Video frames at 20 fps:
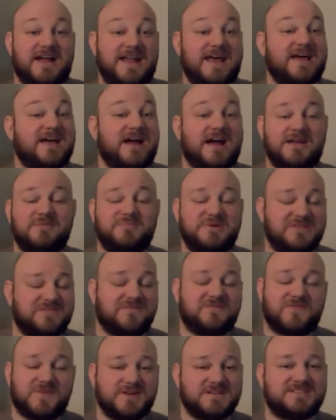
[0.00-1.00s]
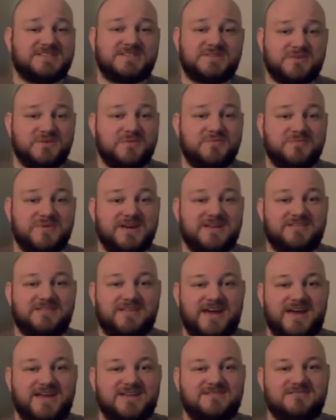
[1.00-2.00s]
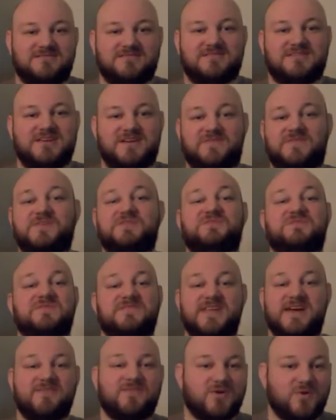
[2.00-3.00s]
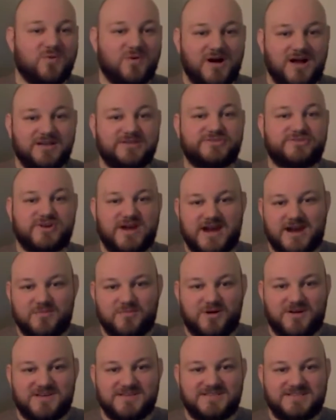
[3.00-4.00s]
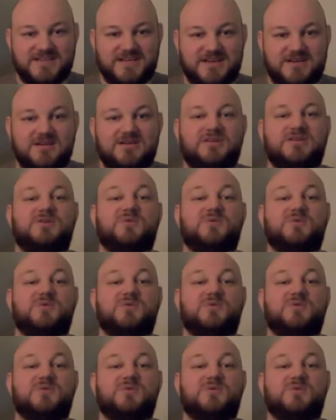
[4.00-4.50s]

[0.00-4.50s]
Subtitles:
I'd be the first to admit that if you've never watched Dragon Ball Z,